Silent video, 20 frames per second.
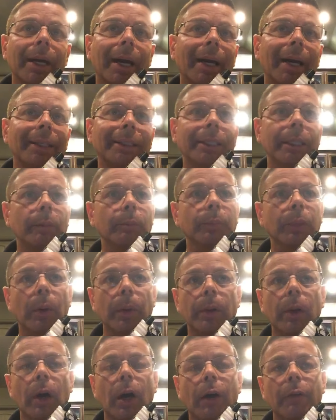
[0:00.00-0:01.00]
I didn't blow
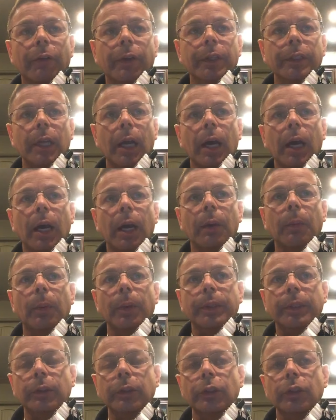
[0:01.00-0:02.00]
it off because I
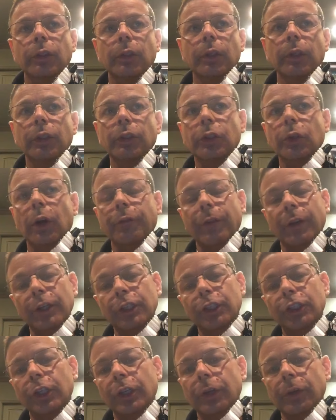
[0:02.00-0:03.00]
wasn't sure if I
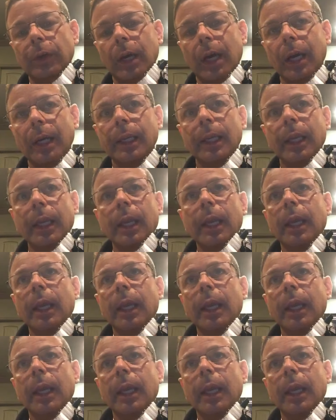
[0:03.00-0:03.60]
should or not,